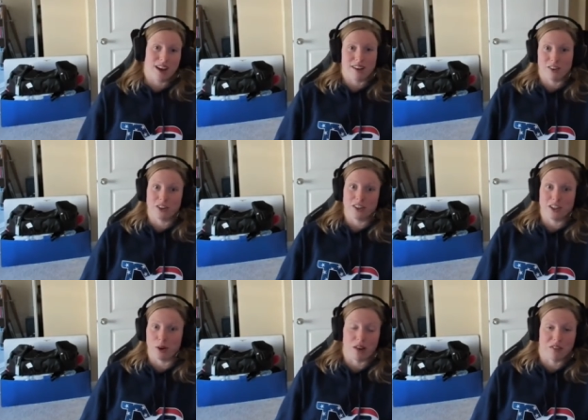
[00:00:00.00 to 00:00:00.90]
yeah you're good
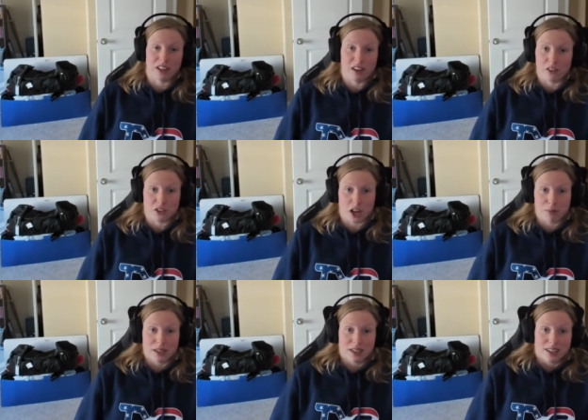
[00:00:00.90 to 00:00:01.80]
you don't have to get another job
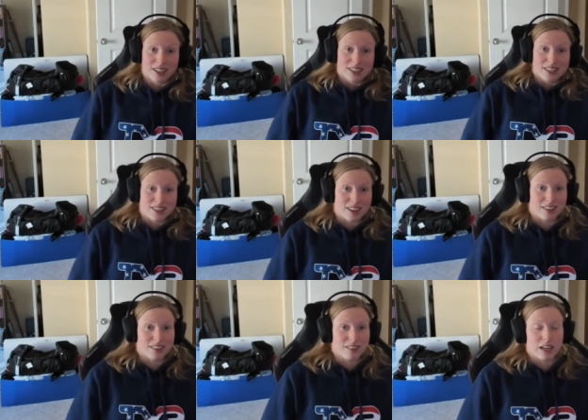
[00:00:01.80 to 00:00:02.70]

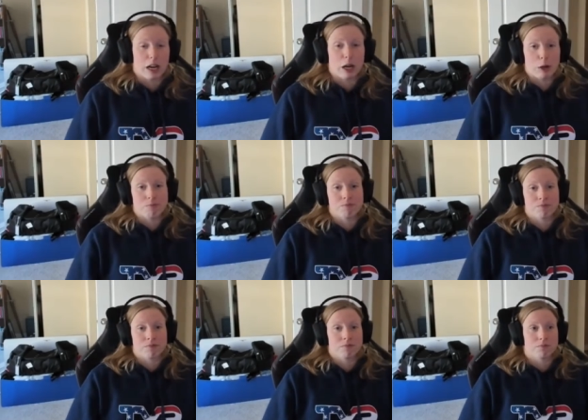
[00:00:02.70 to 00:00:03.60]
so um yeah,
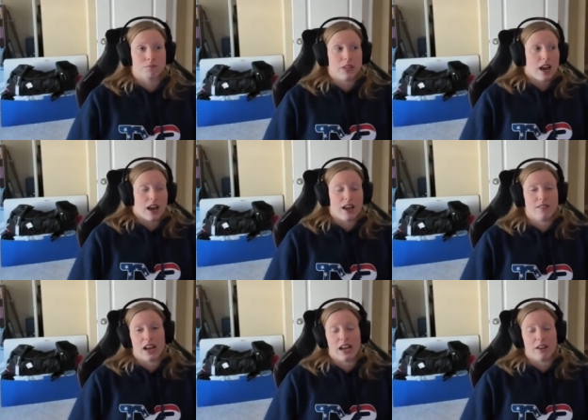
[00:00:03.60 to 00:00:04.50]
yeah i
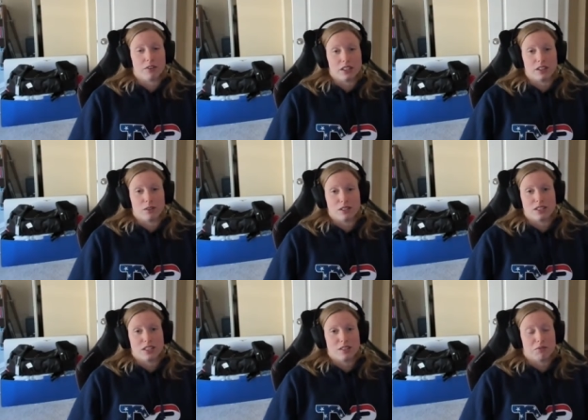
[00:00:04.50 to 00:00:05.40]
i really only
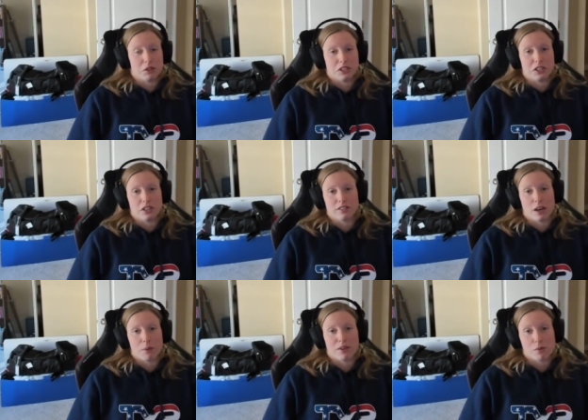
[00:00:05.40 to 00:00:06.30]
see only see good
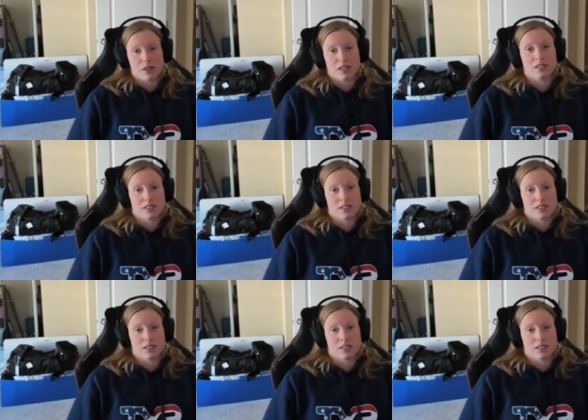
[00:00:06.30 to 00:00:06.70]
coming from it